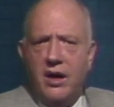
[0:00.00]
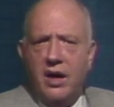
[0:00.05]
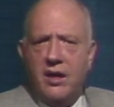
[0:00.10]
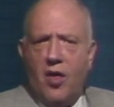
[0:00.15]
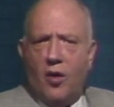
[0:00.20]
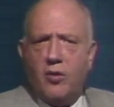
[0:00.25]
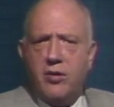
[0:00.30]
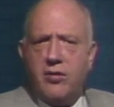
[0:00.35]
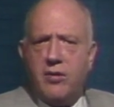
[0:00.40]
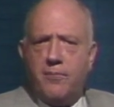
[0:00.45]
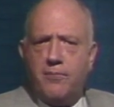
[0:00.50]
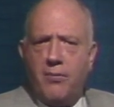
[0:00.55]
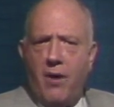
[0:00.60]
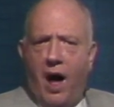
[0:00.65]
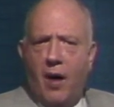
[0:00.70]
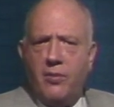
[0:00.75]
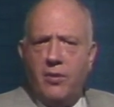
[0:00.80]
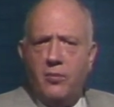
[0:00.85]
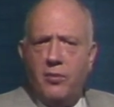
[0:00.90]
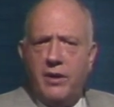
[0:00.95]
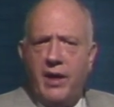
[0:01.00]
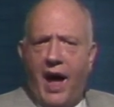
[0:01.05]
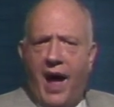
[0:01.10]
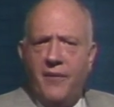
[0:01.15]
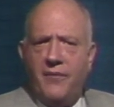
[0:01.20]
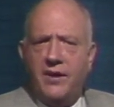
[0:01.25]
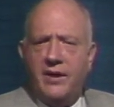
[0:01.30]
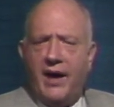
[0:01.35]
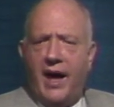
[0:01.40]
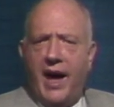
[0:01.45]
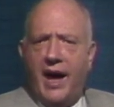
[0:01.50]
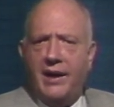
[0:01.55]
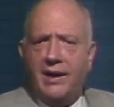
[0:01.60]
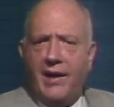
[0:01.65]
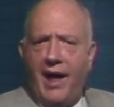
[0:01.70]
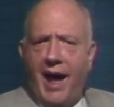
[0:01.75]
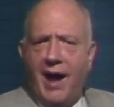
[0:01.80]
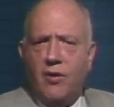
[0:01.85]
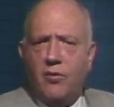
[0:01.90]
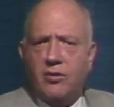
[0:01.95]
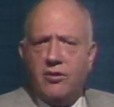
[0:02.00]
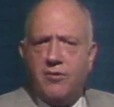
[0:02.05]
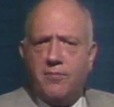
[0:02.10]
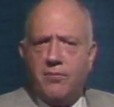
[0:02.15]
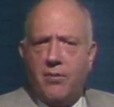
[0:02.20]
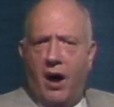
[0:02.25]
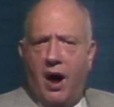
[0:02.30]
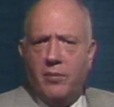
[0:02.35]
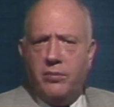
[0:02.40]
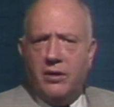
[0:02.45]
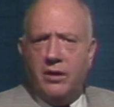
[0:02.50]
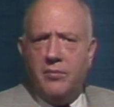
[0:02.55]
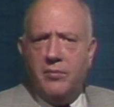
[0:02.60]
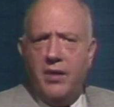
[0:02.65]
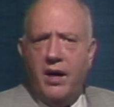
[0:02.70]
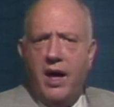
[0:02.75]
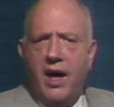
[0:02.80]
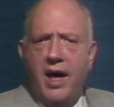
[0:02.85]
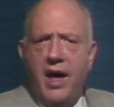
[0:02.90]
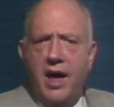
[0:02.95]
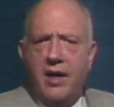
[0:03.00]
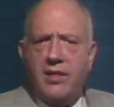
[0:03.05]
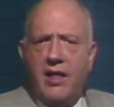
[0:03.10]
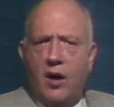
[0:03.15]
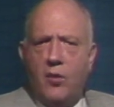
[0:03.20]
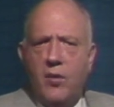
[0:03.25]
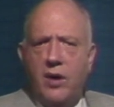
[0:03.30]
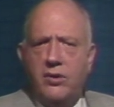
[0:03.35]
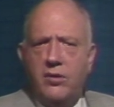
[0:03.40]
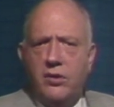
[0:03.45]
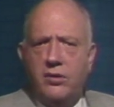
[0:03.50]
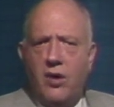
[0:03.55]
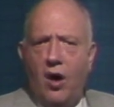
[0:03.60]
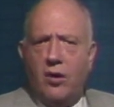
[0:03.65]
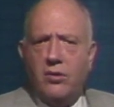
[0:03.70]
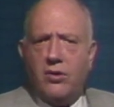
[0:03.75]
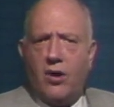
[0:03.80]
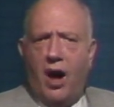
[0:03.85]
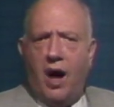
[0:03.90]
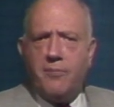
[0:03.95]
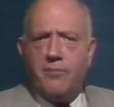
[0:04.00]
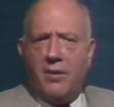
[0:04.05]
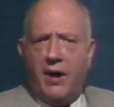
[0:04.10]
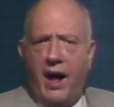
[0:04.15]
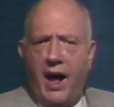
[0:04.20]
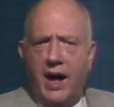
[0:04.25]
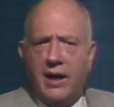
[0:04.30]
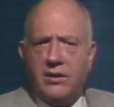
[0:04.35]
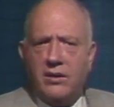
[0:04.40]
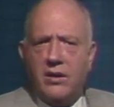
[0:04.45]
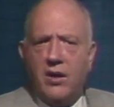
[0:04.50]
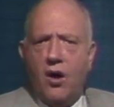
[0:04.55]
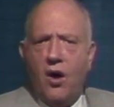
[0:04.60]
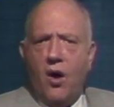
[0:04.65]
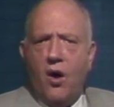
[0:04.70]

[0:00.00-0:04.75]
In other words, the problem with having a language problem is that when you don't comprehend,